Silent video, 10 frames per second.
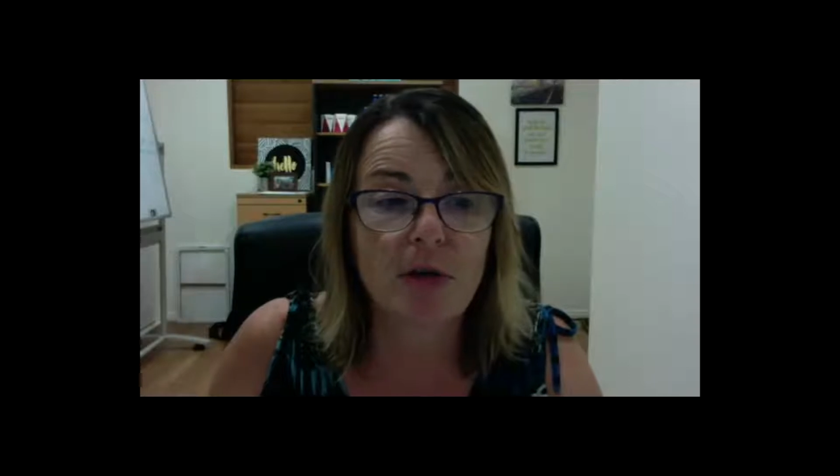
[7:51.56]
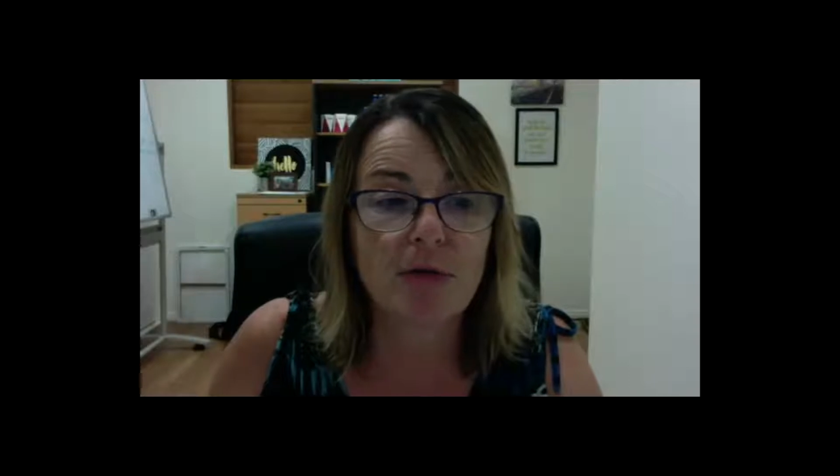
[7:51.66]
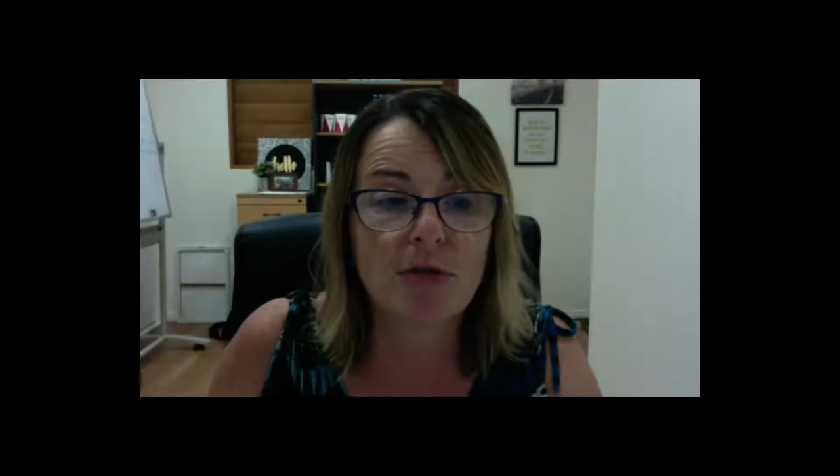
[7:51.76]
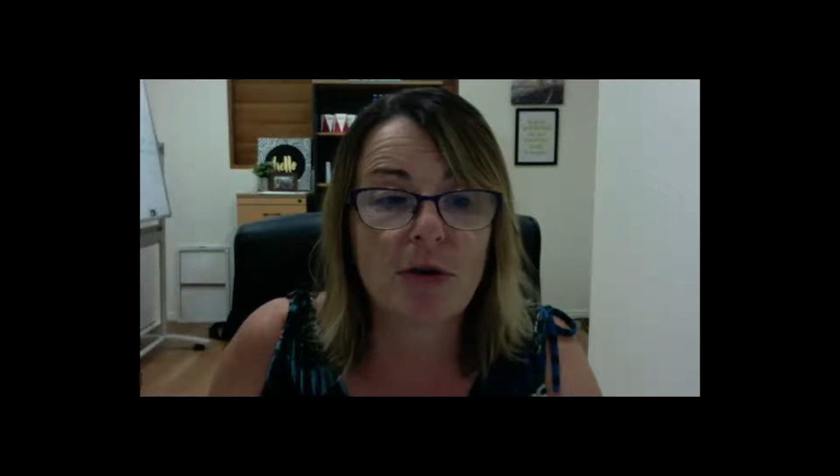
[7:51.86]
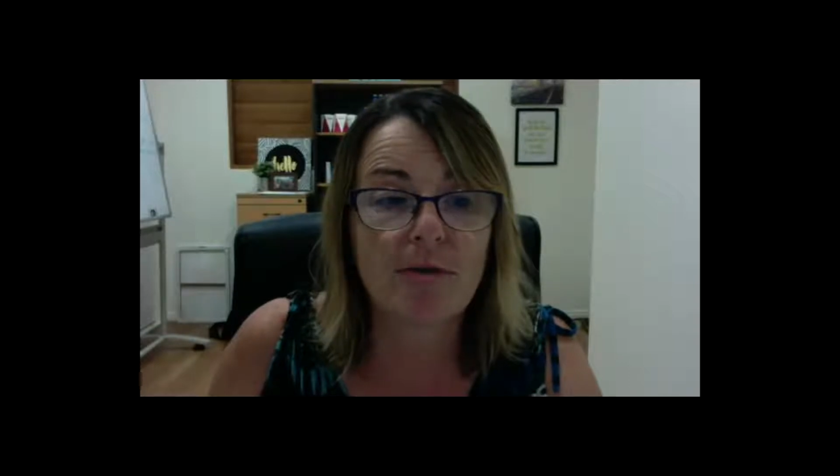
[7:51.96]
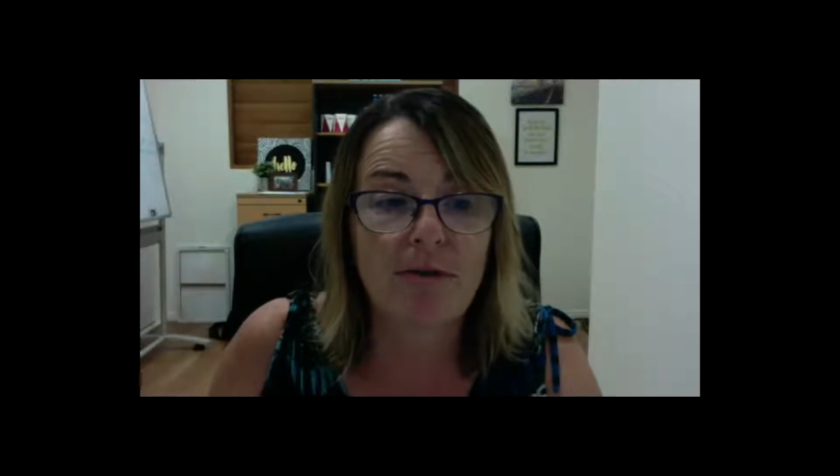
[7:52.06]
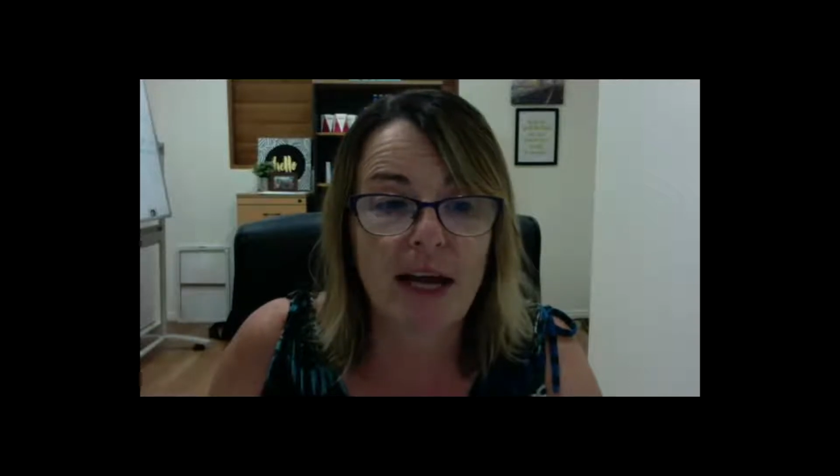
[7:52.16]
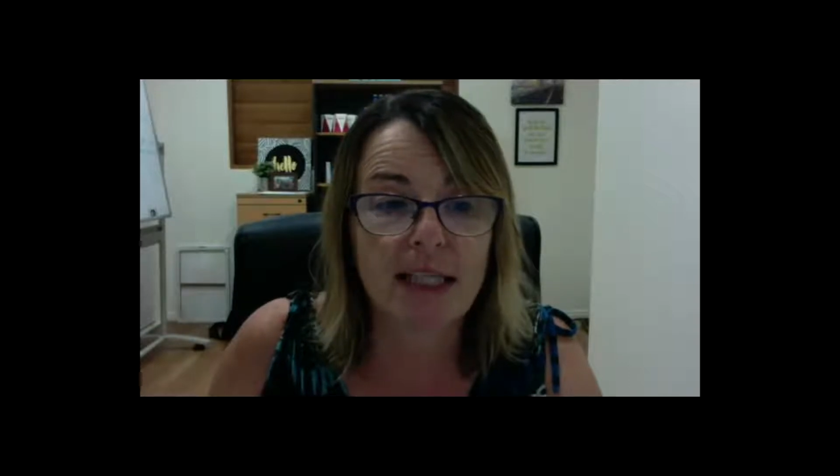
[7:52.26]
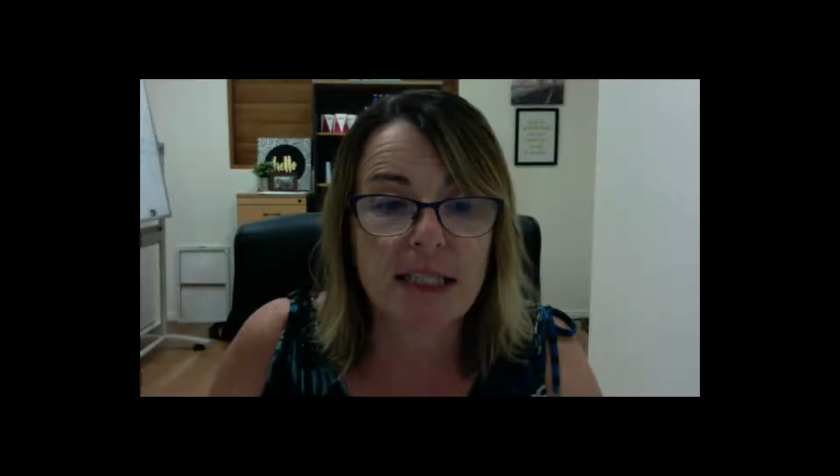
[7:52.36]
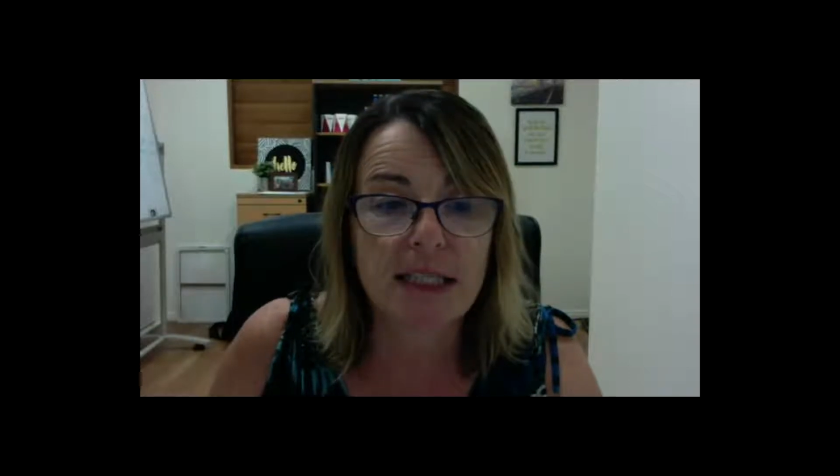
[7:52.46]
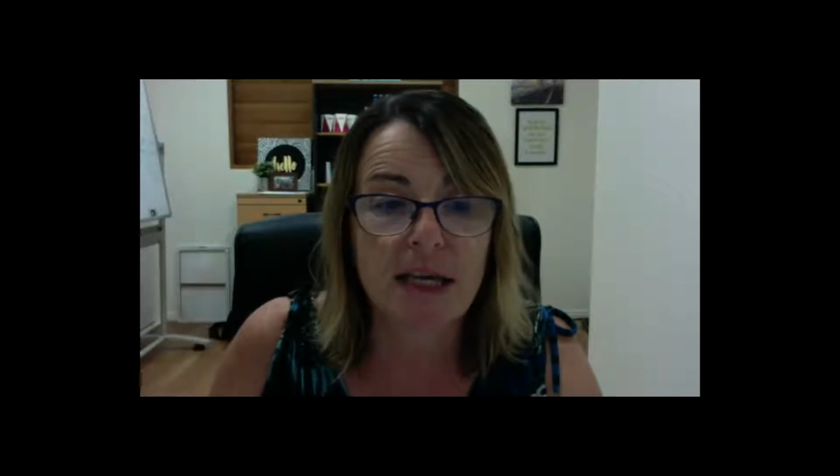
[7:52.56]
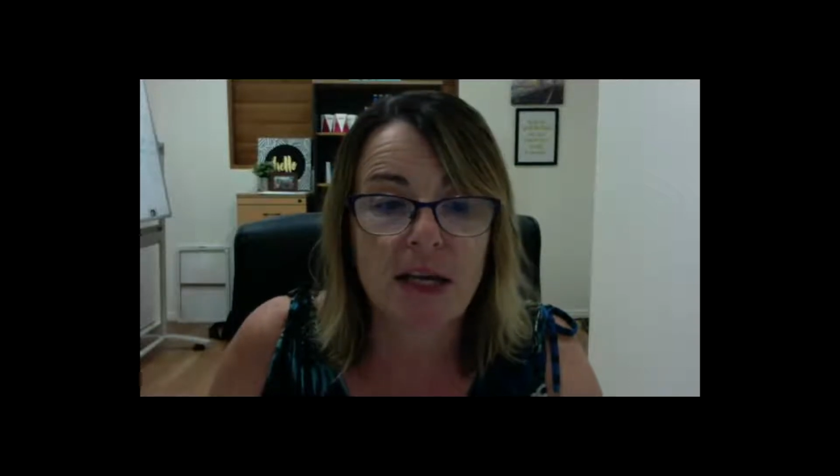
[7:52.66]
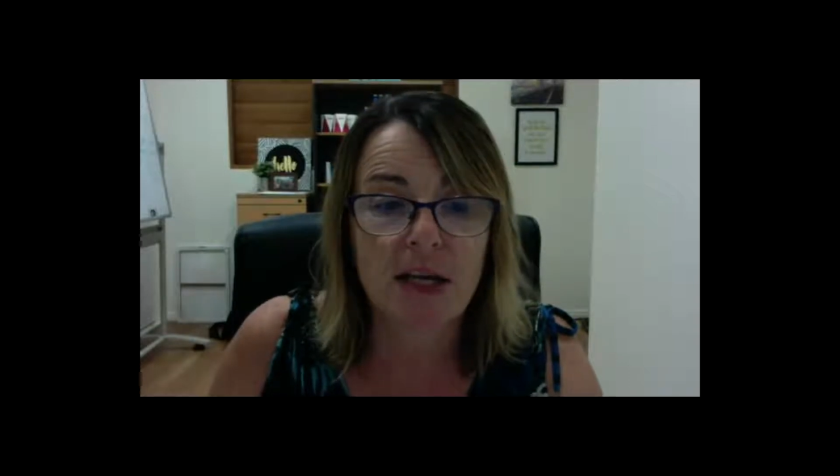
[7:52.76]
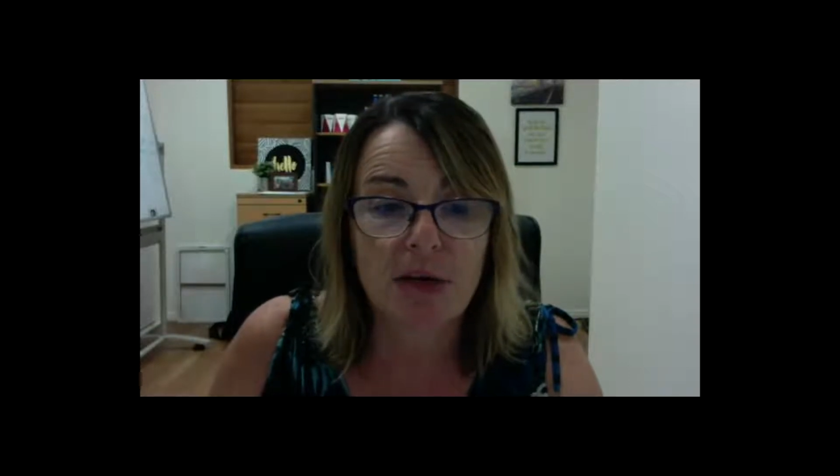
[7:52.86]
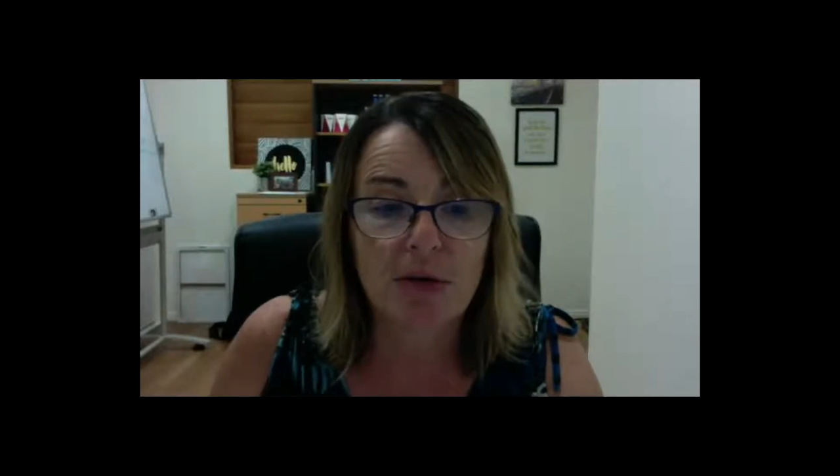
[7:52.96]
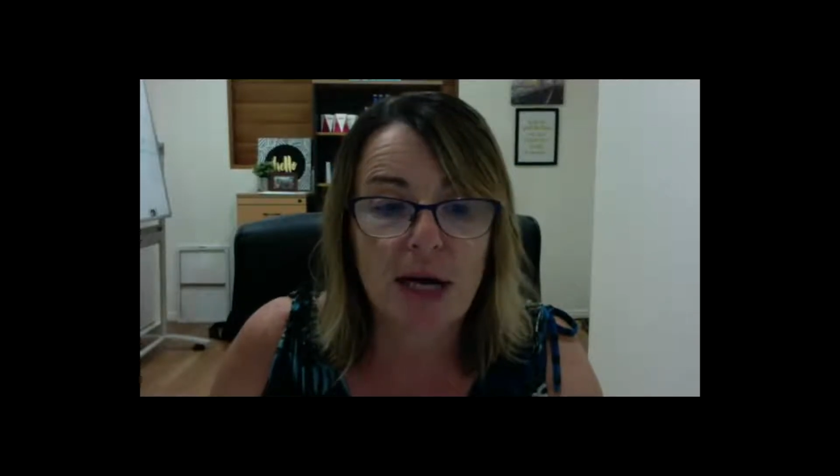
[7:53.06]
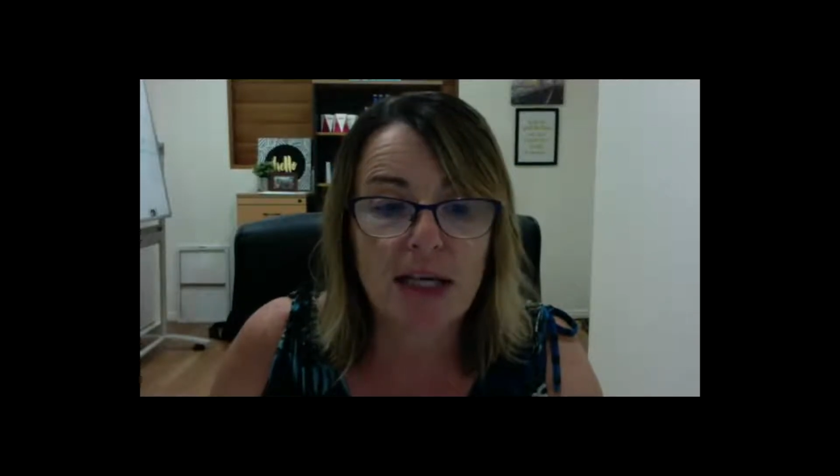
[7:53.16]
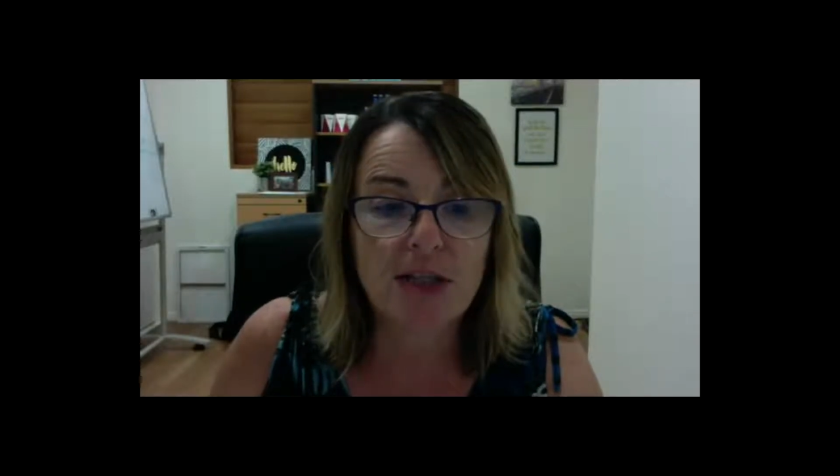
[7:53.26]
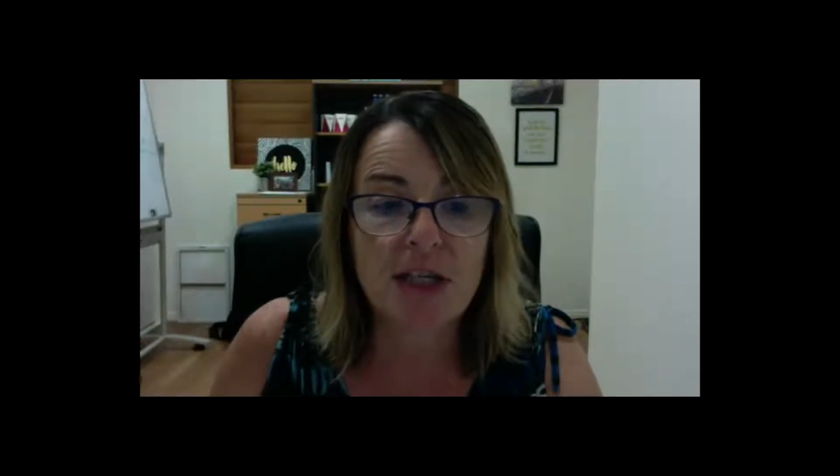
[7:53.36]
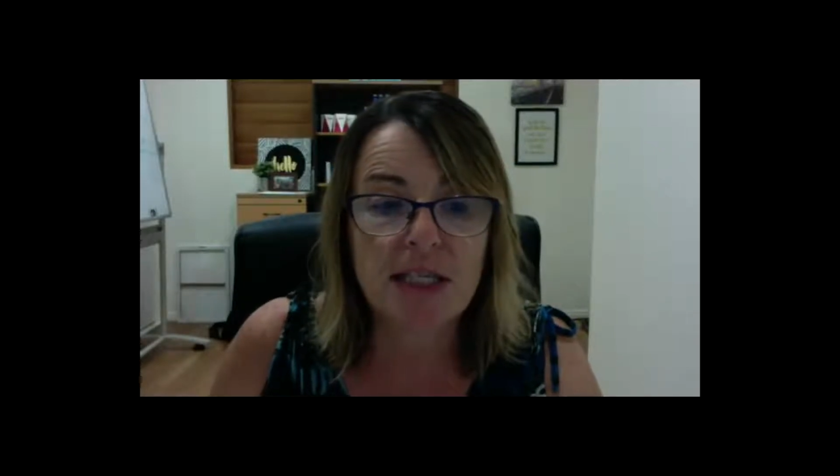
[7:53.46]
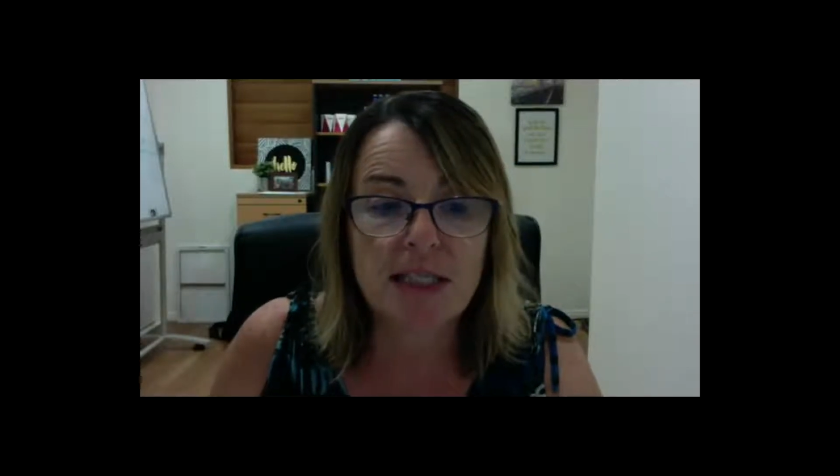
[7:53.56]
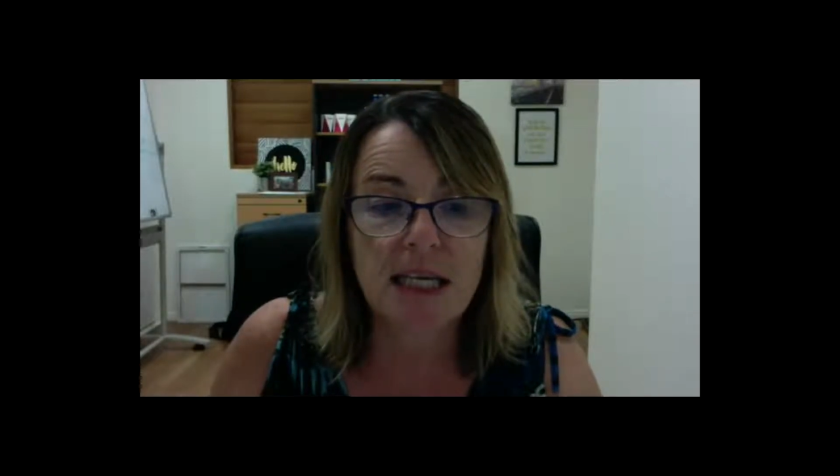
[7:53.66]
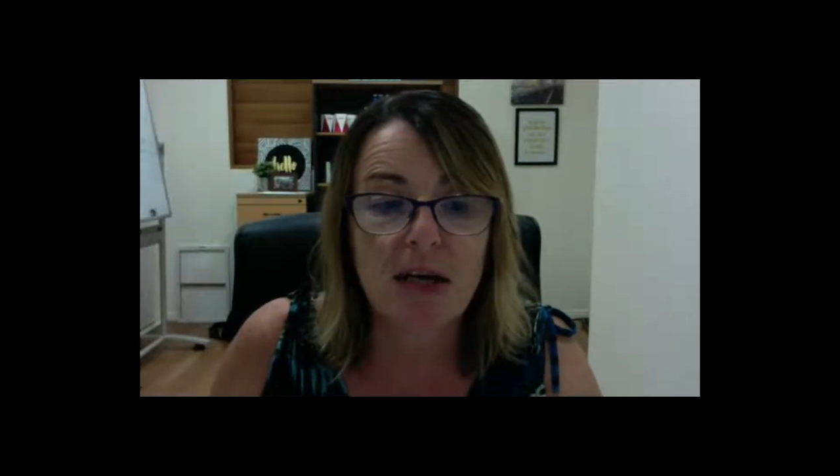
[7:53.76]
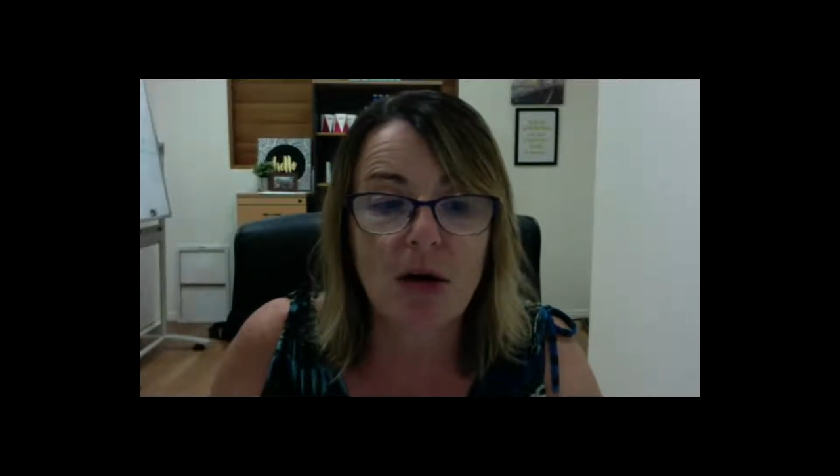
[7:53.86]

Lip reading: to events, you will actually see